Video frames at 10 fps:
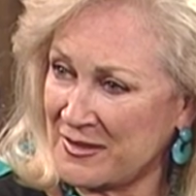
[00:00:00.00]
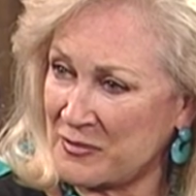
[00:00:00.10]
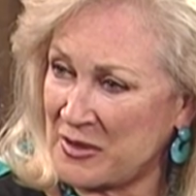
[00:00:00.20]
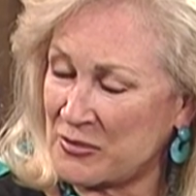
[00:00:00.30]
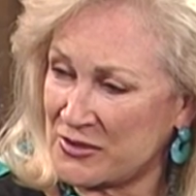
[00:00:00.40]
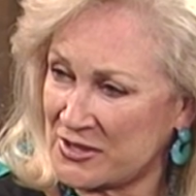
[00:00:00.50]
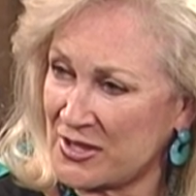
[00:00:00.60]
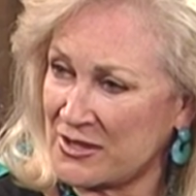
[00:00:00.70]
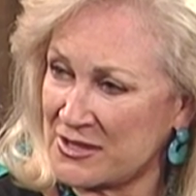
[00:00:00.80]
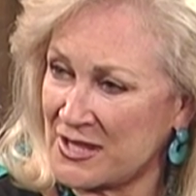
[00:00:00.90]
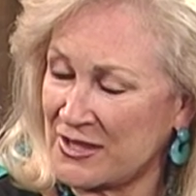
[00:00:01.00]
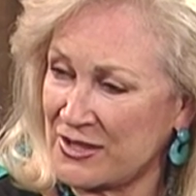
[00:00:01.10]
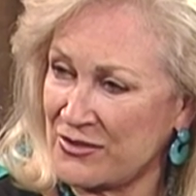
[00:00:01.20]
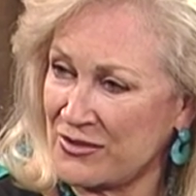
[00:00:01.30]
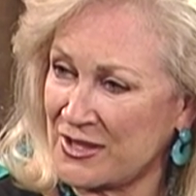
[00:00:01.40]
people started telling
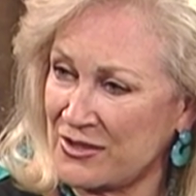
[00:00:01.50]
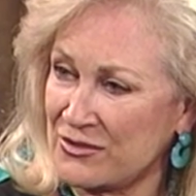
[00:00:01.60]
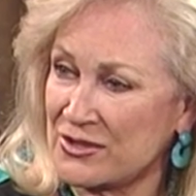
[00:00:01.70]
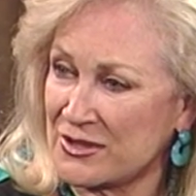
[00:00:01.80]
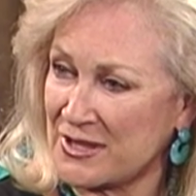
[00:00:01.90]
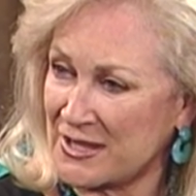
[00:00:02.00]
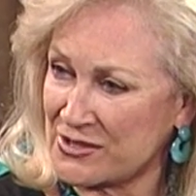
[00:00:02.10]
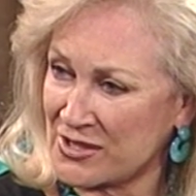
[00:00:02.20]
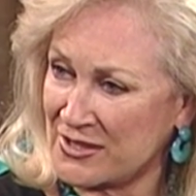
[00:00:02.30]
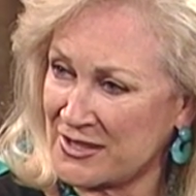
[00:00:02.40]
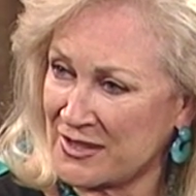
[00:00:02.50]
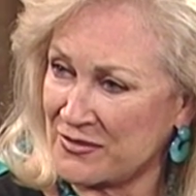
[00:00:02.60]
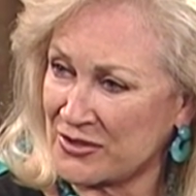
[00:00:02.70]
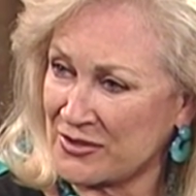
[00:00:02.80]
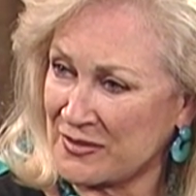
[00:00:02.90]
you that you looked like John
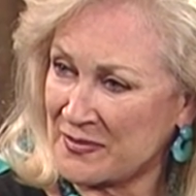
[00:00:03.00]
Denver